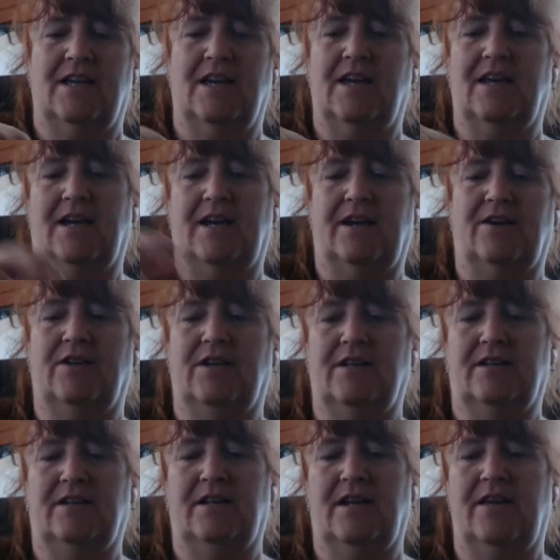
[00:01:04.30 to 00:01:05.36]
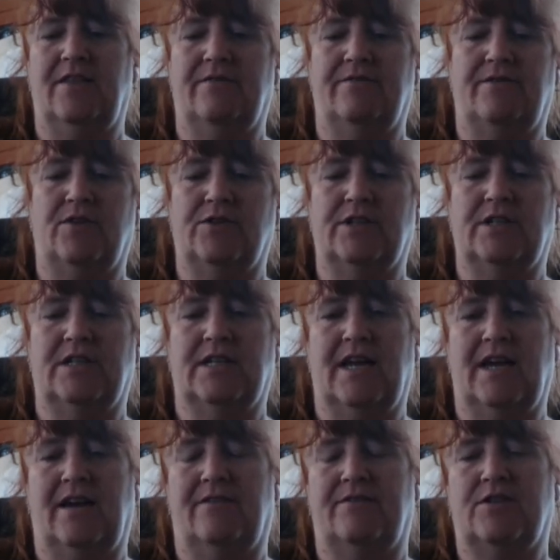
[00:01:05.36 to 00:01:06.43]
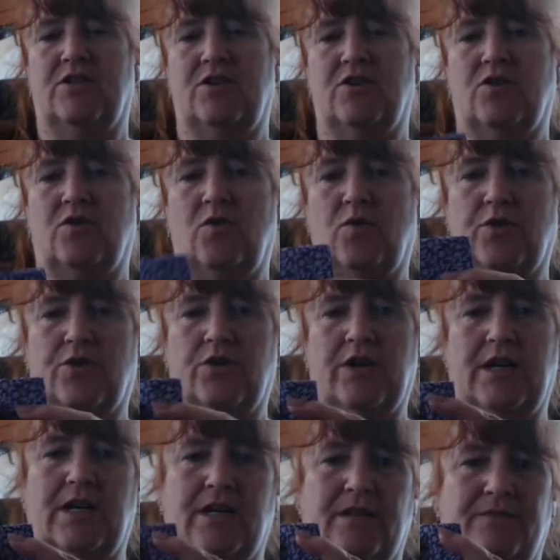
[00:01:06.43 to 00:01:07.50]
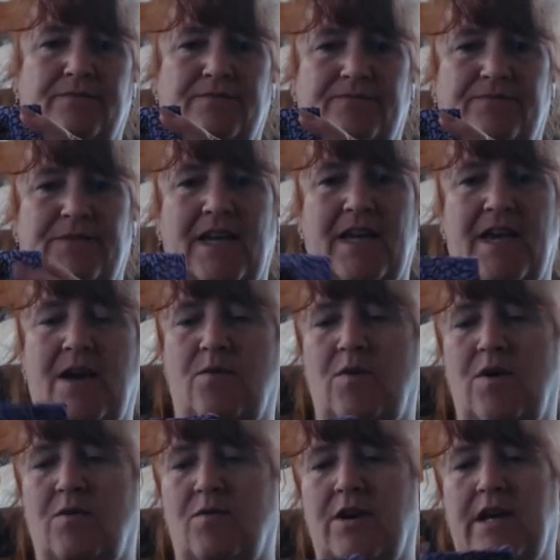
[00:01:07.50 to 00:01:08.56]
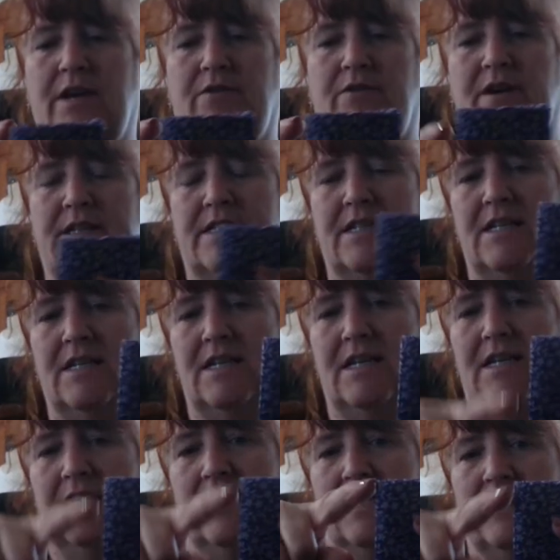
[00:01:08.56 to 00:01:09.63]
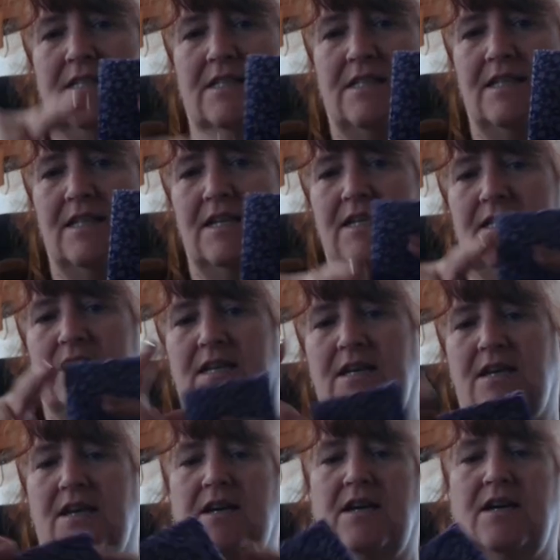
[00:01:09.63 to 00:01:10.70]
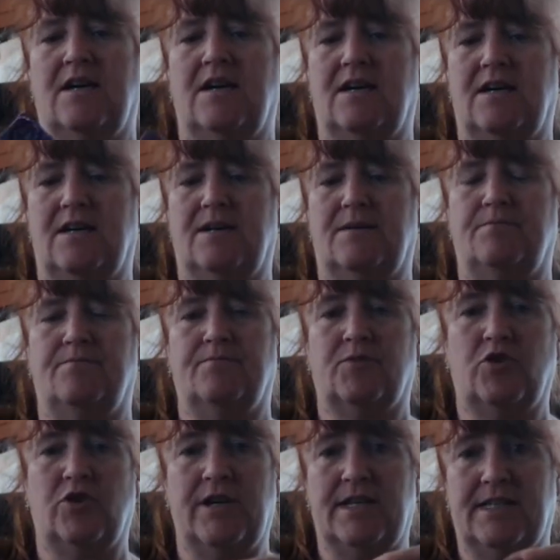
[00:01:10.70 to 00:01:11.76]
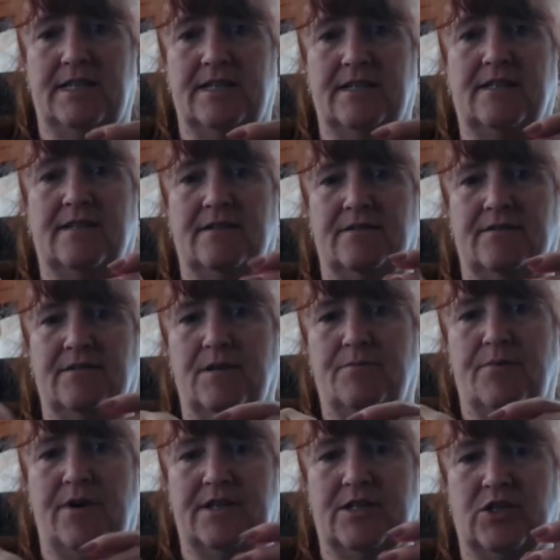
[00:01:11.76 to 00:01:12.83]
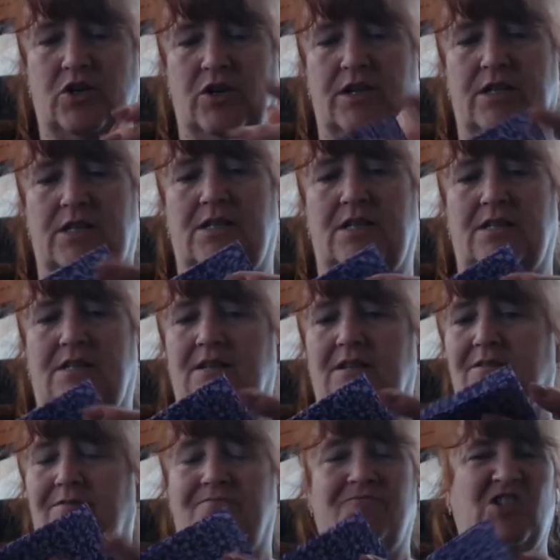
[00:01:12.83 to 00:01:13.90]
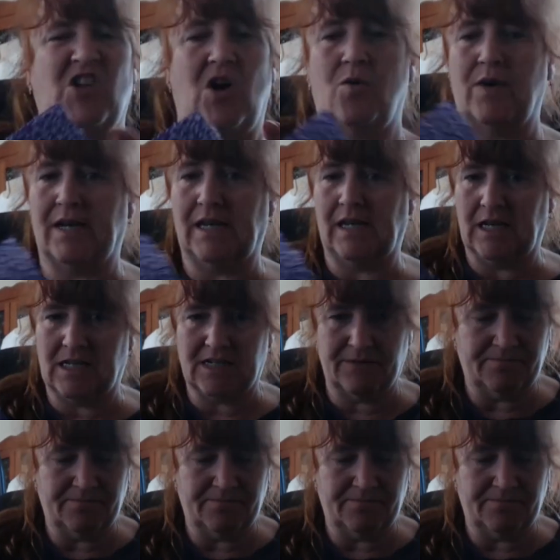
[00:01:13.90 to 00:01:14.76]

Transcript: and iron it, and then fold it in half. So you're quartering it. And what we're interested in is these um, creases, the pressed creases. It's all we need.